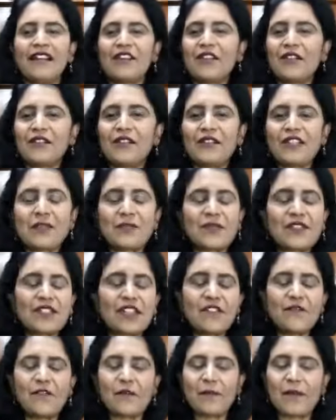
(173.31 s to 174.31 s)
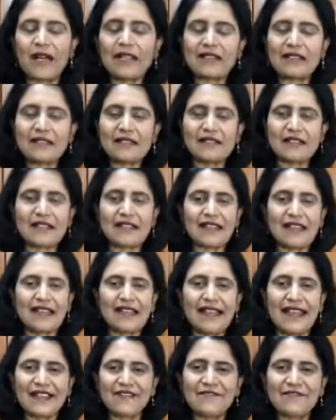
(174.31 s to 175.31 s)
like, you know, especially for Mother's
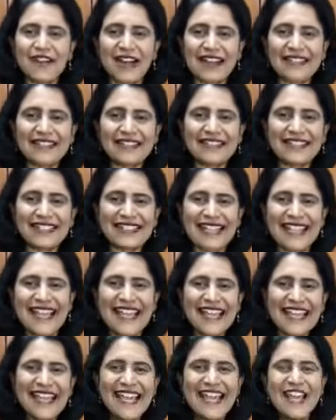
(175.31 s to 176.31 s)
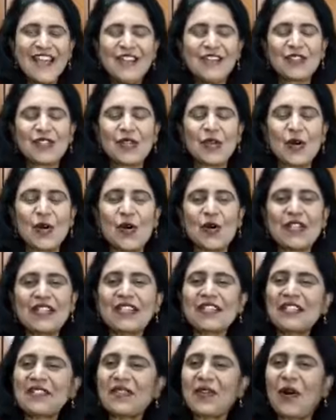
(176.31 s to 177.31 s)
Day and Father's Day. So he
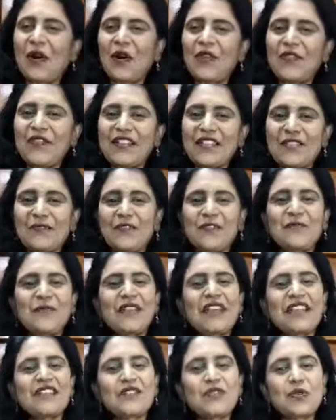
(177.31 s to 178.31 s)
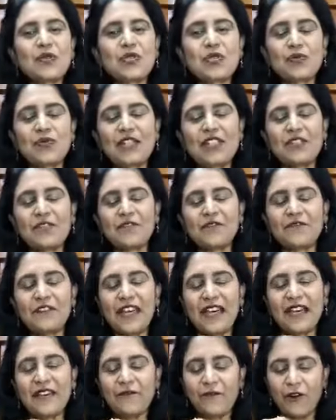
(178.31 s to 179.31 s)
just got this for me, and so sweet of
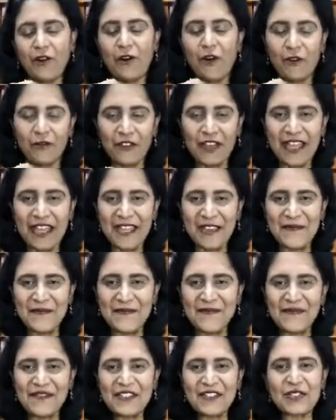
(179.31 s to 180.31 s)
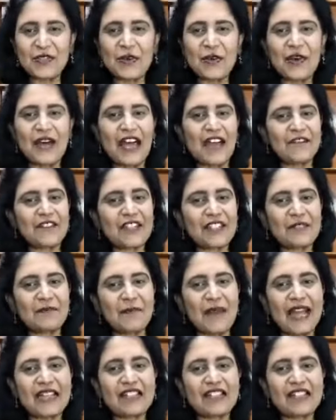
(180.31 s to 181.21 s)
that for of him. So I have just